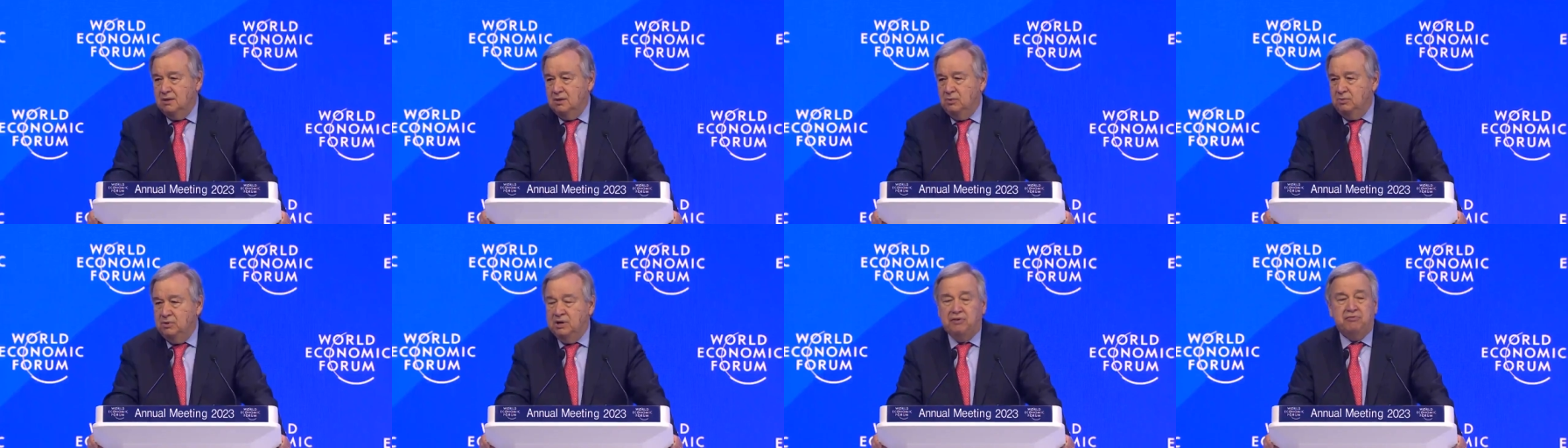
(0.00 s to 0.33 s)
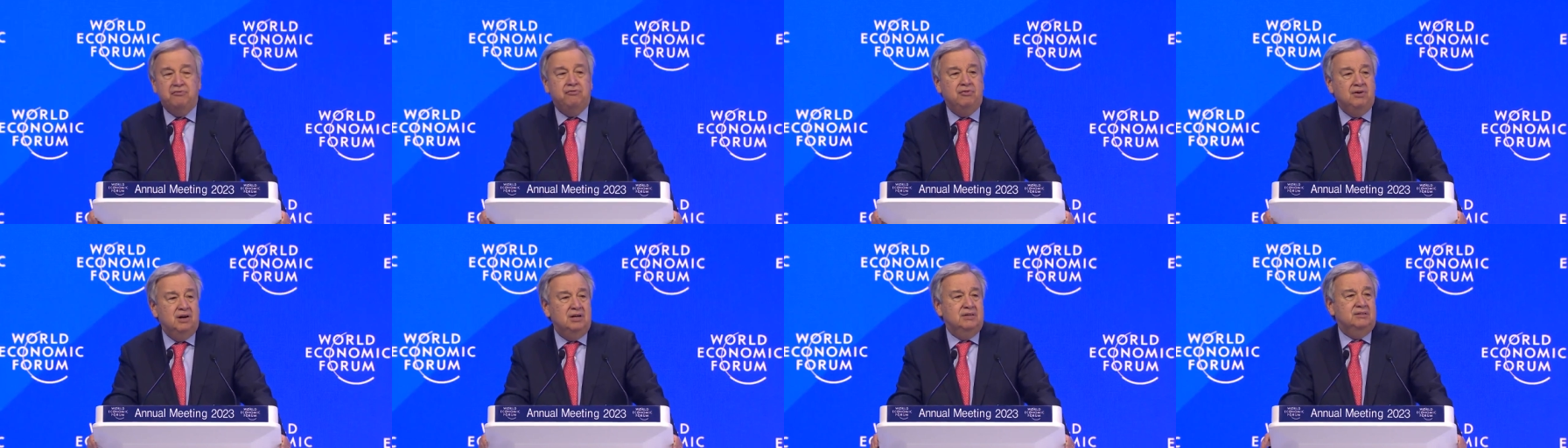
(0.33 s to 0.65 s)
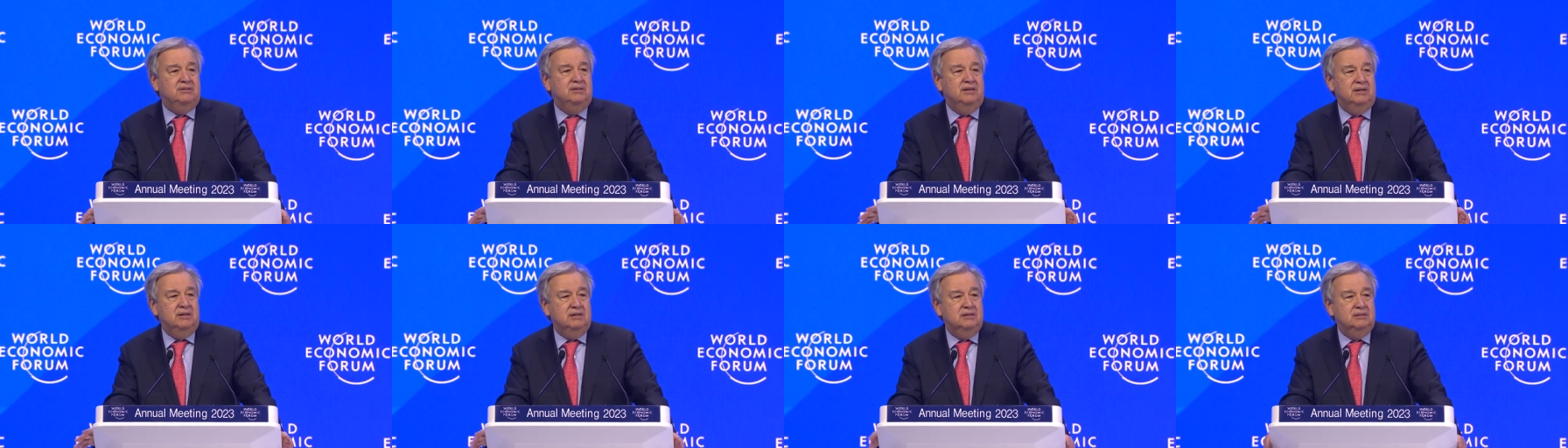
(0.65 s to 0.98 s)
We are
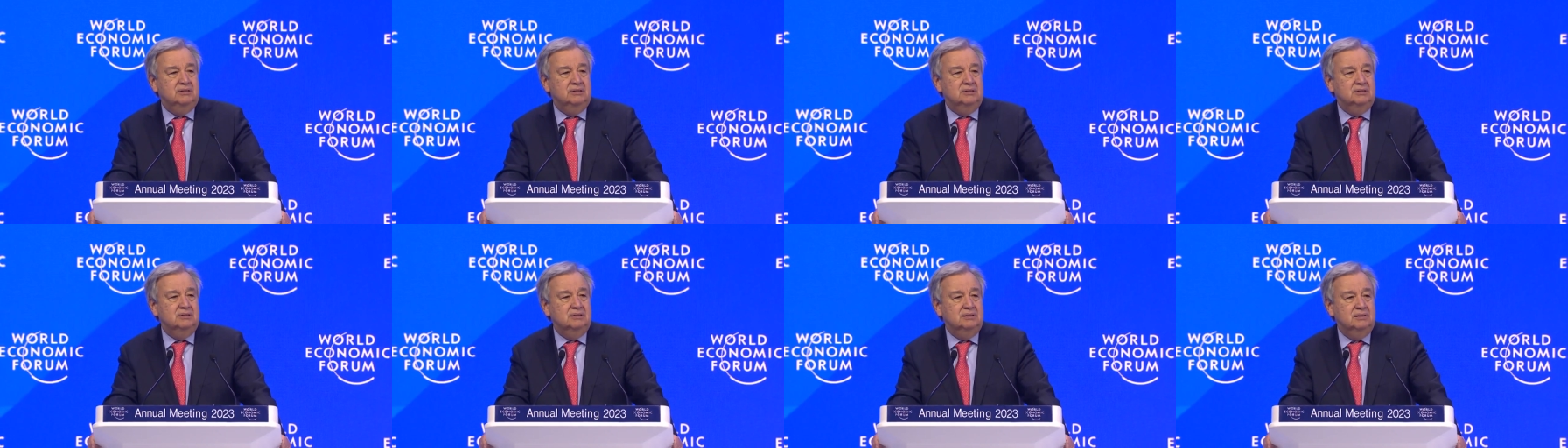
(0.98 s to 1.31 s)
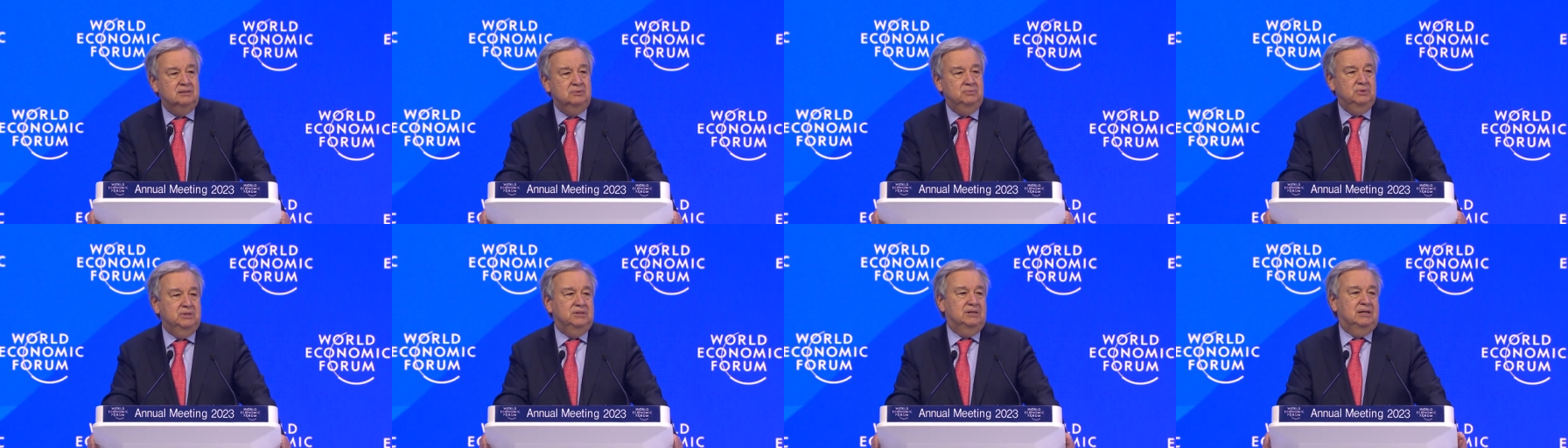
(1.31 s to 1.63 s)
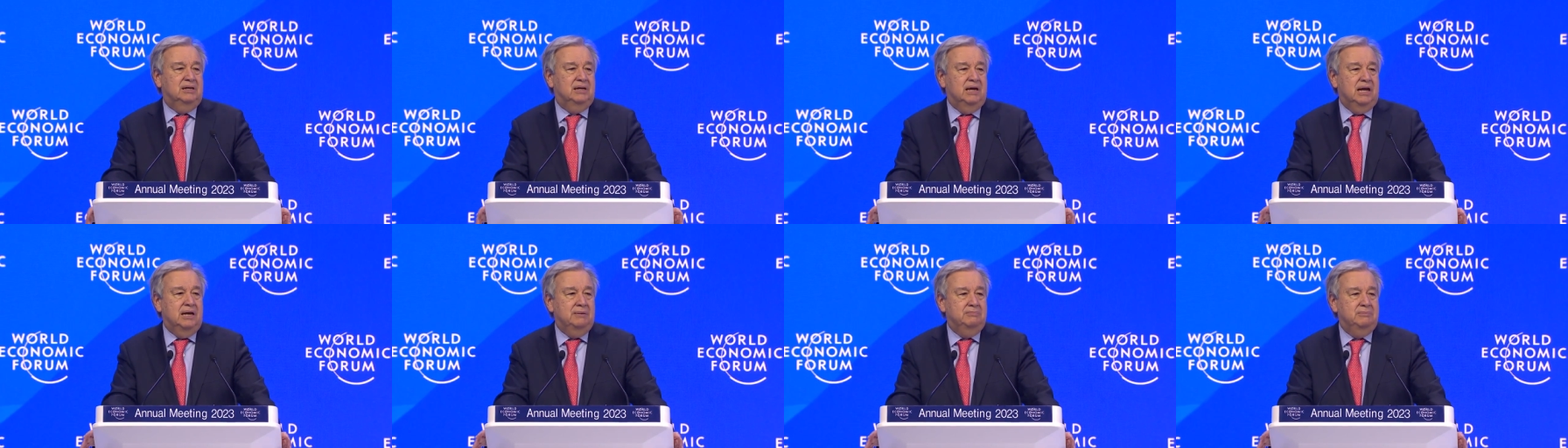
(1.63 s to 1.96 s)
flirting with
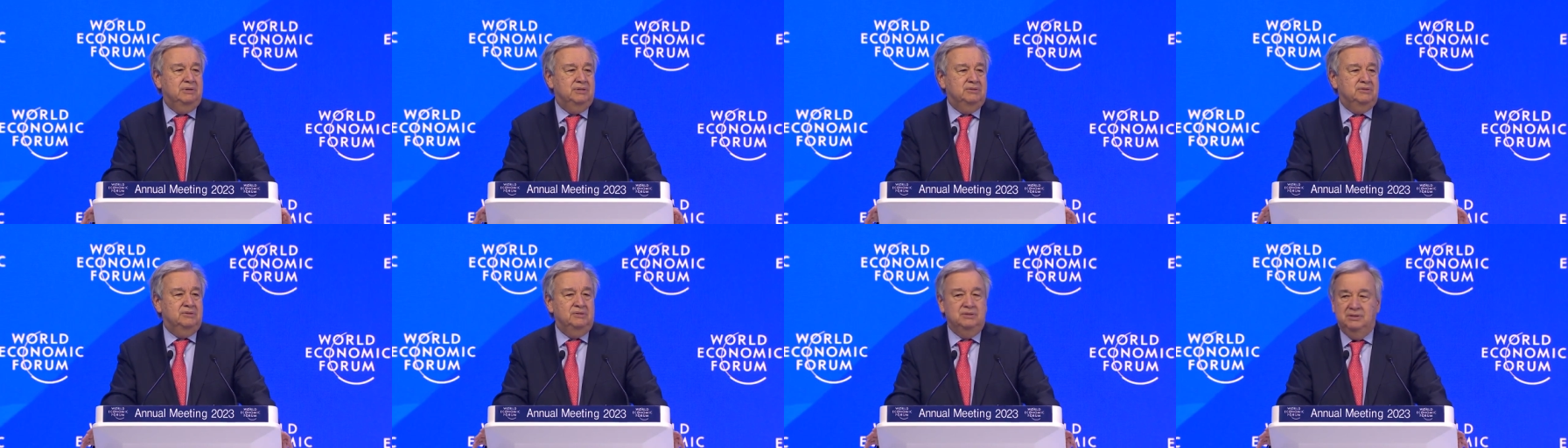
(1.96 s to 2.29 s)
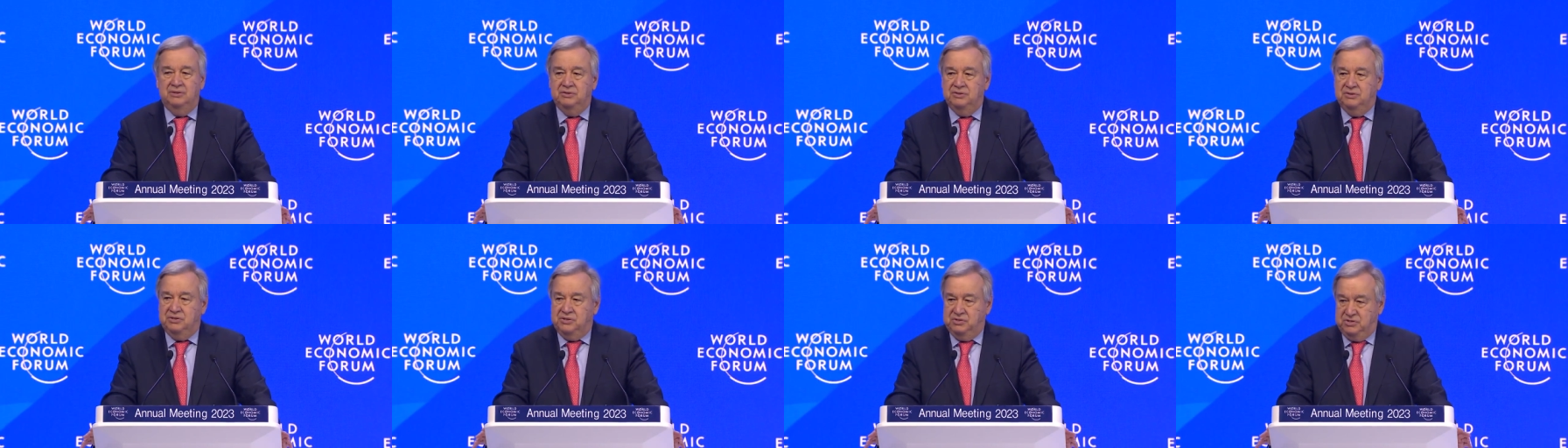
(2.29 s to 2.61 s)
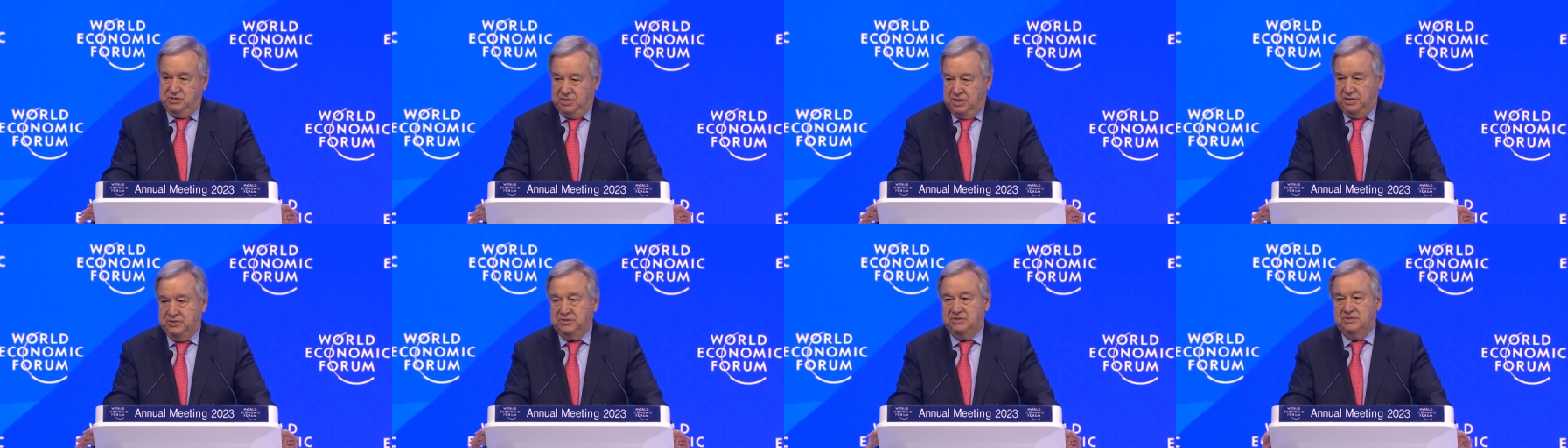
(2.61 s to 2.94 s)
climate
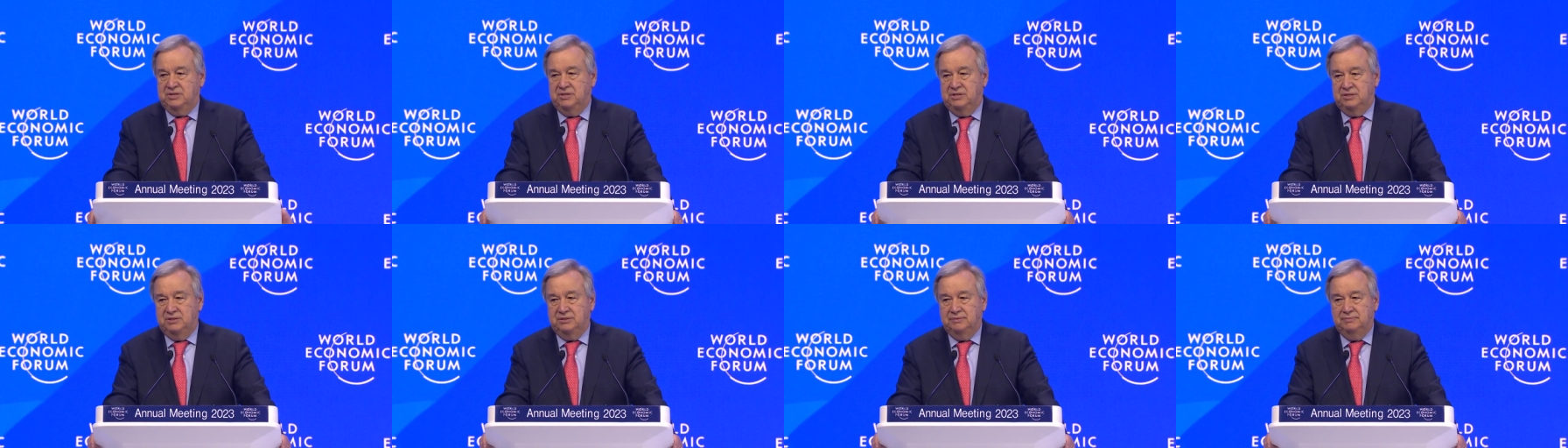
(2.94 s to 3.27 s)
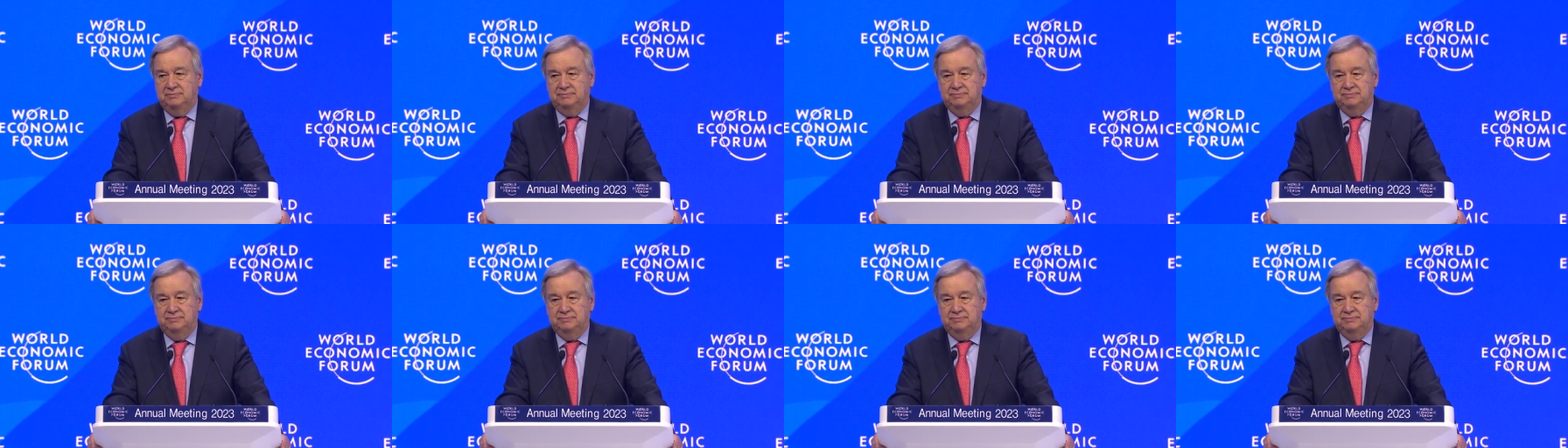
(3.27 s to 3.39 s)
disaster.